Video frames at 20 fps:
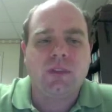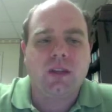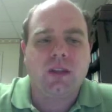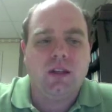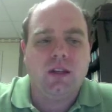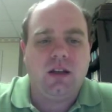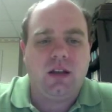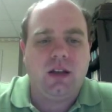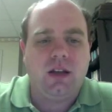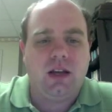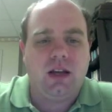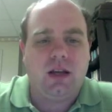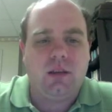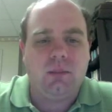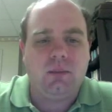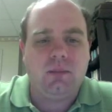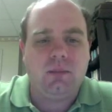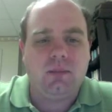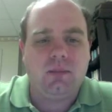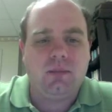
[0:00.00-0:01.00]
So would it
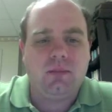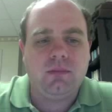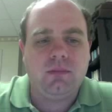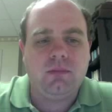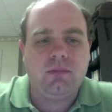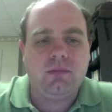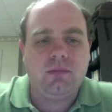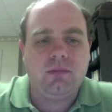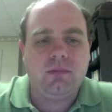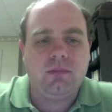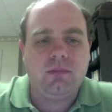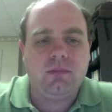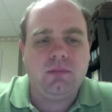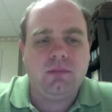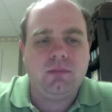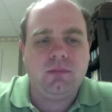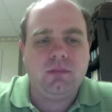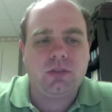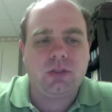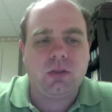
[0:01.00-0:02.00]
ever happen?
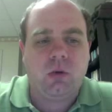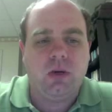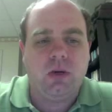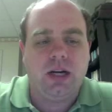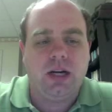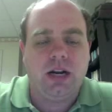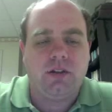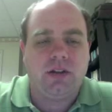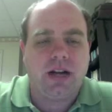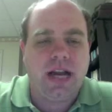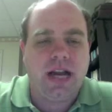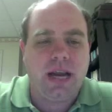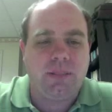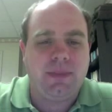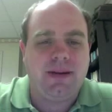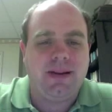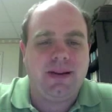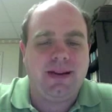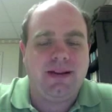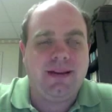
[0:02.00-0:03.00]
Well, if it ever
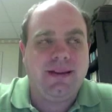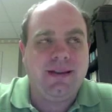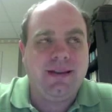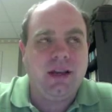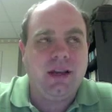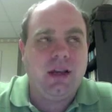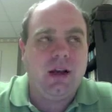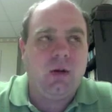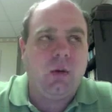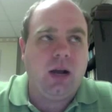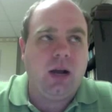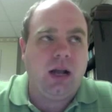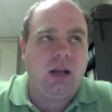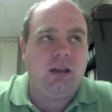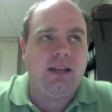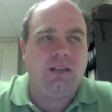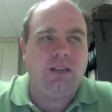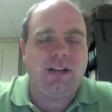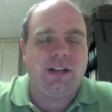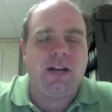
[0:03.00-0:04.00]
got over 100,000, let
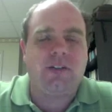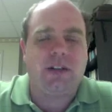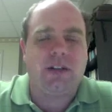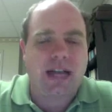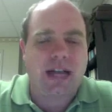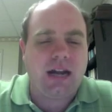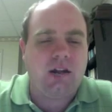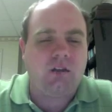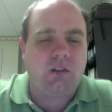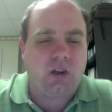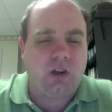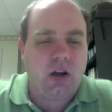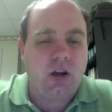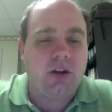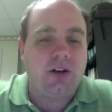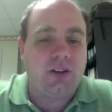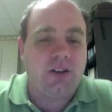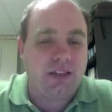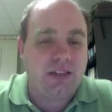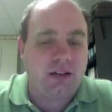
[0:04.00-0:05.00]
me not think if.
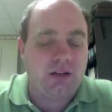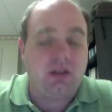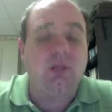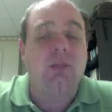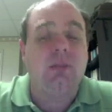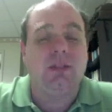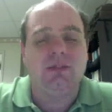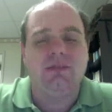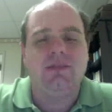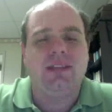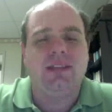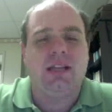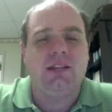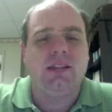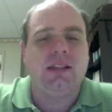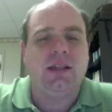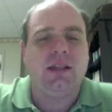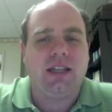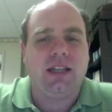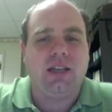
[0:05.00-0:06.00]
When it gets over
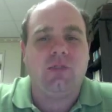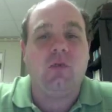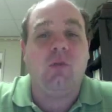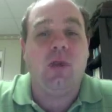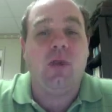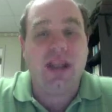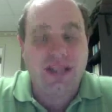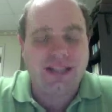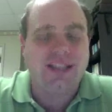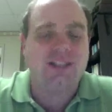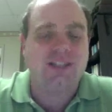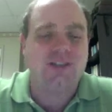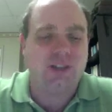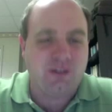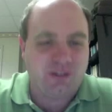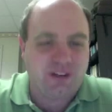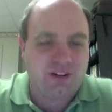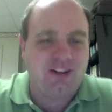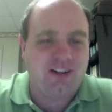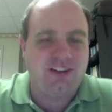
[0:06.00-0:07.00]
100,000,
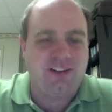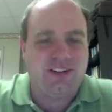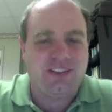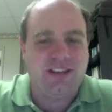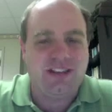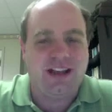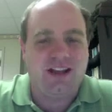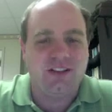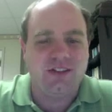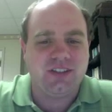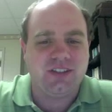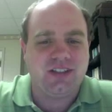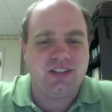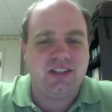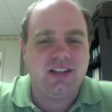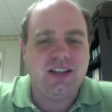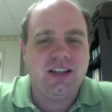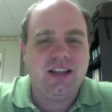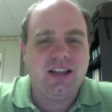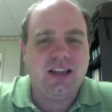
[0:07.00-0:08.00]
I'm going to go back to those
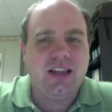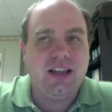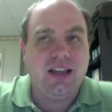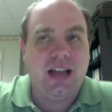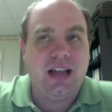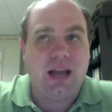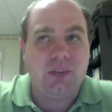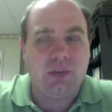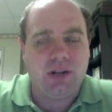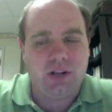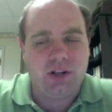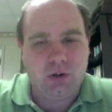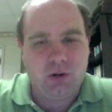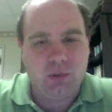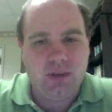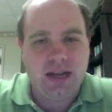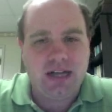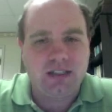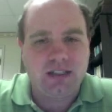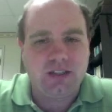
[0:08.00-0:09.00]
food bank people and say,
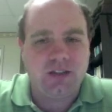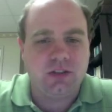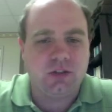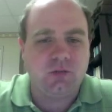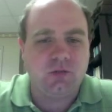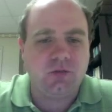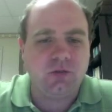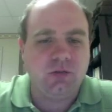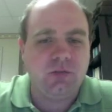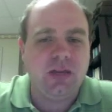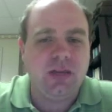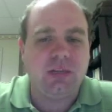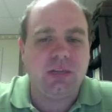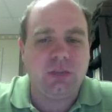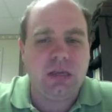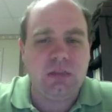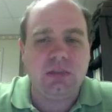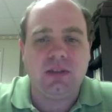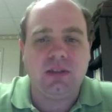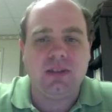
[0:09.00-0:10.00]
hey, can you do a press
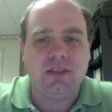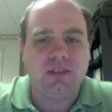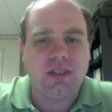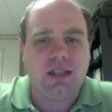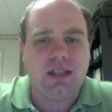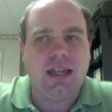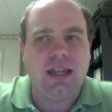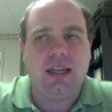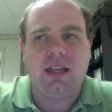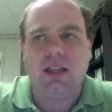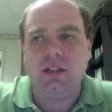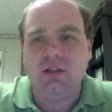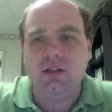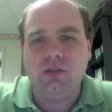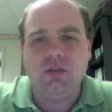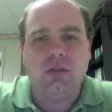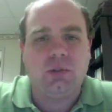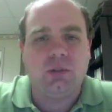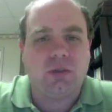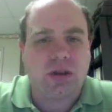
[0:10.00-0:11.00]
release or something, just apprise
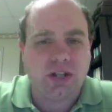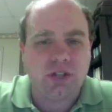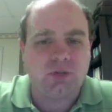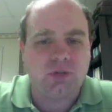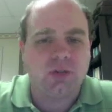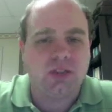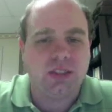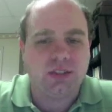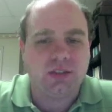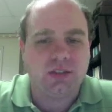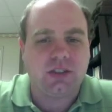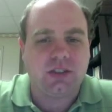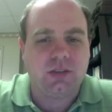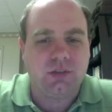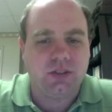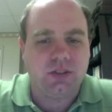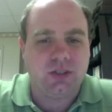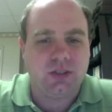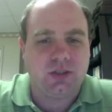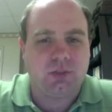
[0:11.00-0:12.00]
them of the
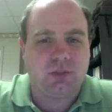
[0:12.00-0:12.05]
situation,